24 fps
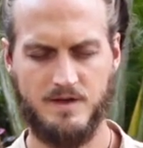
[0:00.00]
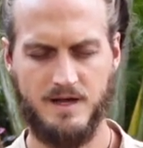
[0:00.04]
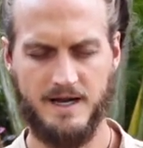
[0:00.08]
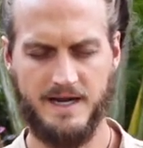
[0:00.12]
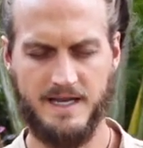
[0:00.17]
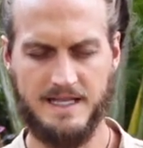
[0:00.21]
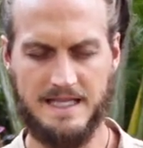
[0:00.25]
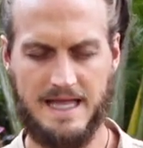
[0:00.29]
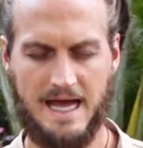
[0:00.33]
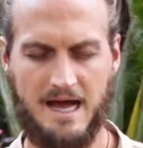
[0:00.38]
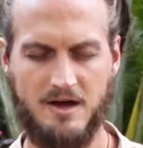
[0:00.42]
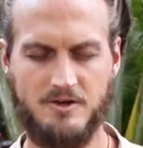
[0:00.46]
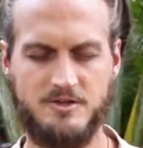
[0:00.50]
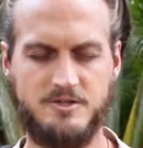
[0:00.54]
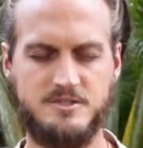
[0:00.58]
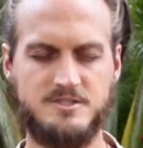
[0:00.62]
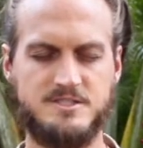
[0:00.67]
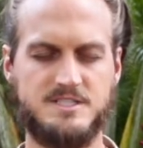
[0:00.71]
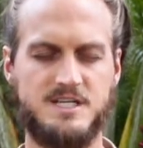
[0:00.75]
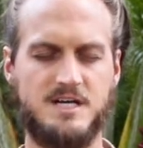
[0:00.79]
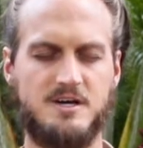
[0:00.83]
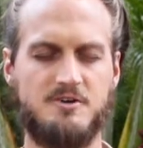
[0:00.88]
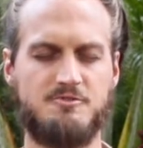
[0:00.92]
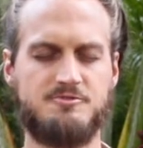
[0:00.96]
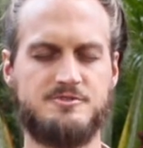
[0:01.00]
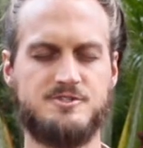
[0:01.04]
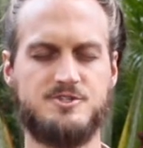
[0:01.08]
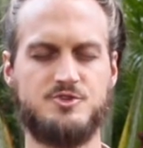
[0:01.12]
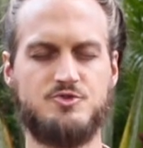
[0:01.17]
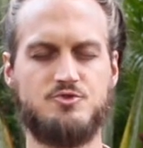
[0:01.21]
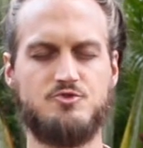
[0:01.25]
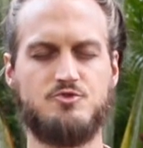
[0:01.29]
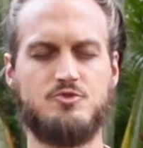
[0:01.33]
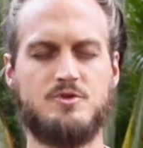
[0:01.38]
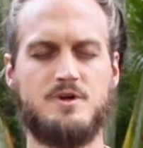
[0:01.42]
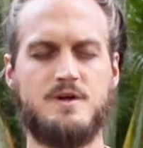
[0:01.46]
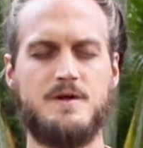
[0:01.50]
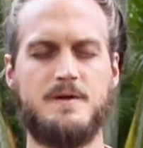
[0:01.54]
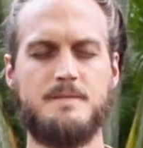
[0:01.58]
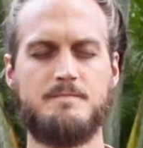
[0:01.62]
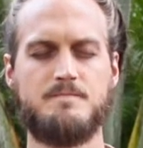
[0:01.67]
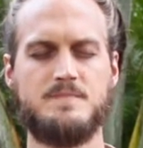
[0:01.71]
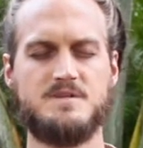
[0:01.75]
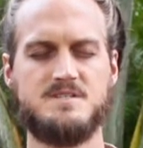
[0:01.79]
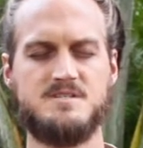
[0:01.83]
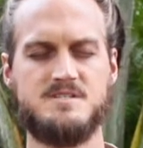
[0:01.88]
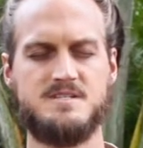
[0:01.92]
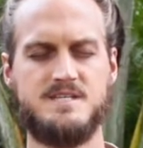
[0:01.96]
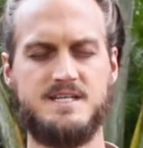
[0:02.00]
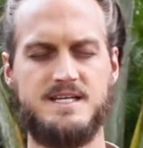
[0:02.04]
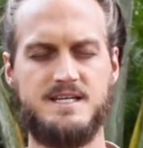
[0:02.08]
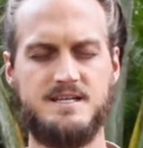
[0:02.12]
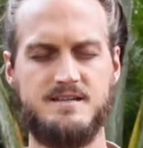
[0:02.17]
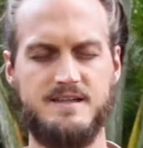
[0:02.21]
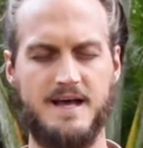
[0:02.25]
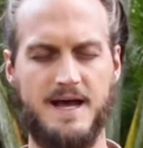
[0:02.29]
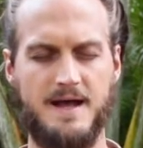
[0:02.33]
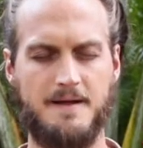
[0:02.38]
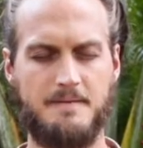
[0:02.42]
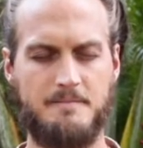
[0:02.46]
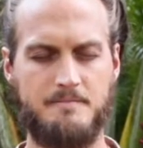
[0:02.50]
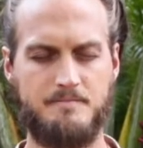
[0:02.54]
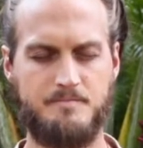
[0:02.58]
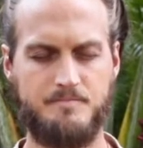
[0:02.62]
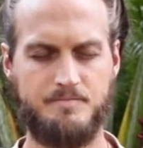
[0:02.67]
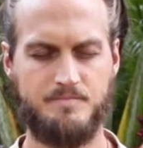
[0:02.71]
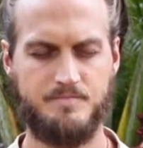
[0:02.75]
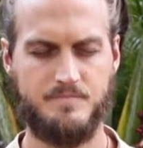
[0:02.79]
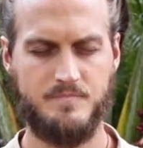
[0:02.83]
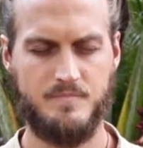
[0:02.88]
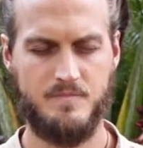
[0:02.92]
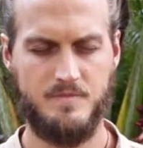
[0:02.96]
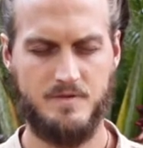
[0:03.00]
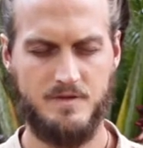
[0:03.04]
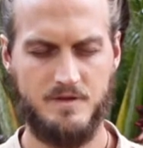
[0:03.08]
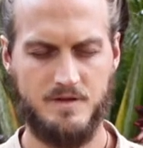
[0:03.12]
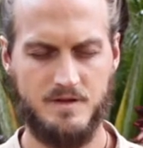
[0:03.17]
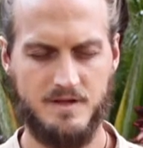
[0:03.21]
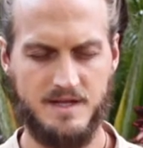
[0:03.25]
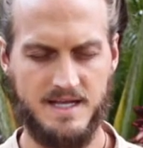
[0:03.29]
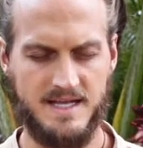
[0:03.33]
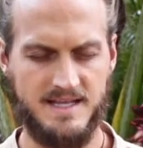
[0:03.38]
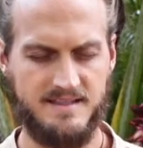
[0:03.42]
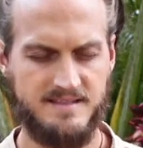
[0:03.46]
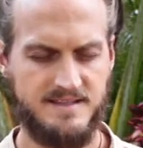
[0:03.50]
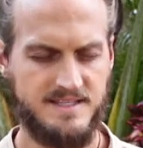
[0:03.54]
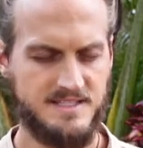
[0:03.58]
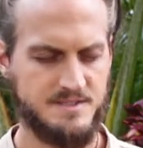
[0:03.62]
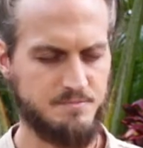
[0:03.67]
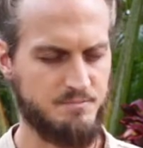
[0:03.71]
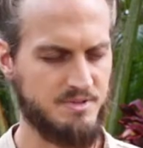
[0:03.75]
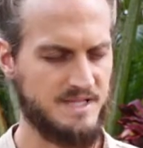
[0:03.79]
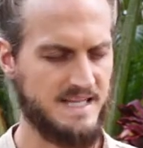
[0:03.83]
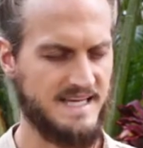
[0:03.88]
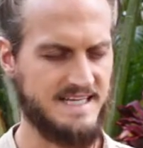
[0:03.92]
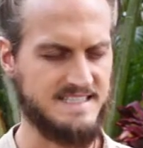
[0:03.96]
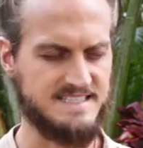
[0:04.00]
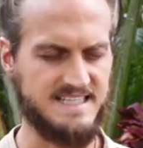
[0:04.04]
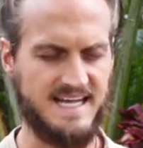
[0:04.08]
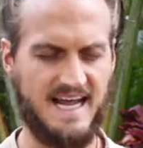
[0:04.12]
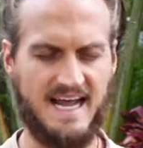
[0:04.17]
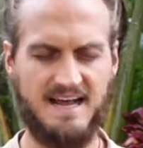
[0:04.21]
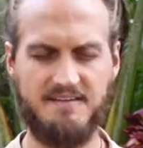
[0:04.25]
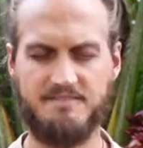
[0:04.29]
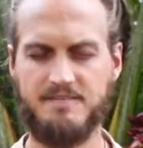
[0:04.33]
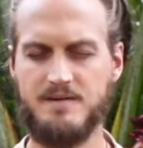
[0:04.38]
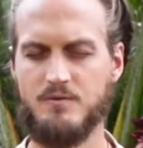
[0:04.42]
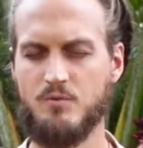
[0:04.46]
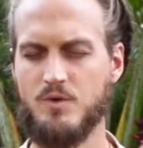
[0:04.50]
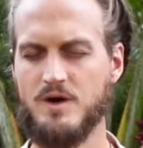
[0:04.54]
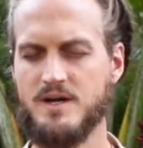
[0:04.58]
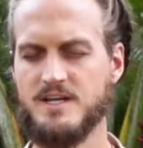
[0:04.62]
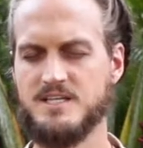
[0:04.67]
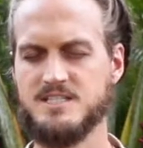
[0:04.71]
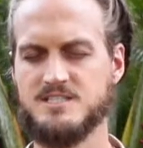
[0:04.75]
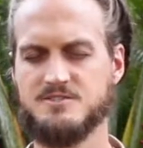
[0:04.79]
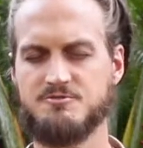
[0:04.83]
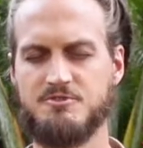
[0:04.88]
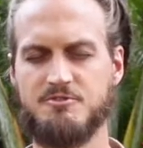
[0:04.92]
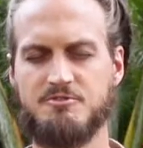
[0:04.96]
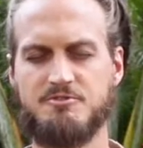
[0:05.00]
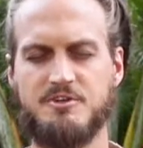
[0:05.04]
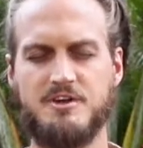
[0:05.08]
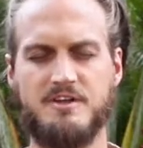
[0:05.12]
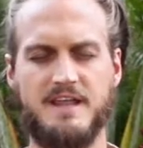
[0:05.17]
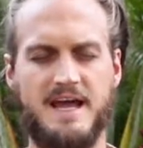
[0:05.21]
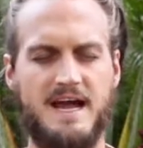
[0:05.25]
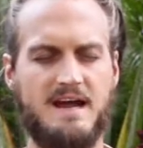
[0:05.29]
And allow yourself to see that in this place, everyone is fulfilled.